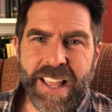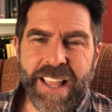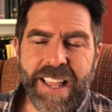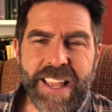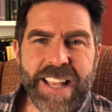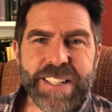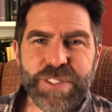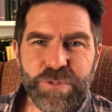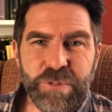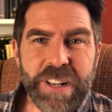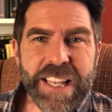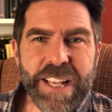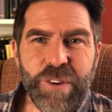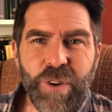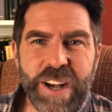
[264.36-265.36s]
It's
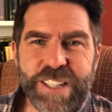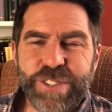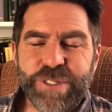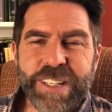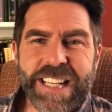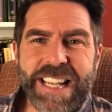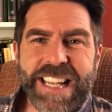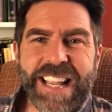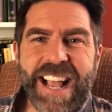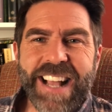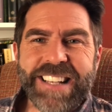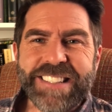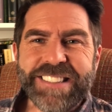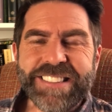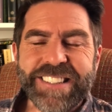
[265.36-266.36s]
really quite tricky,
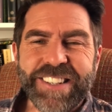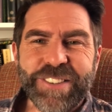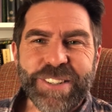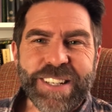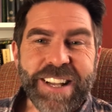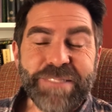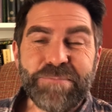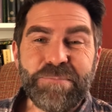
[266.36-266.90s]
and look,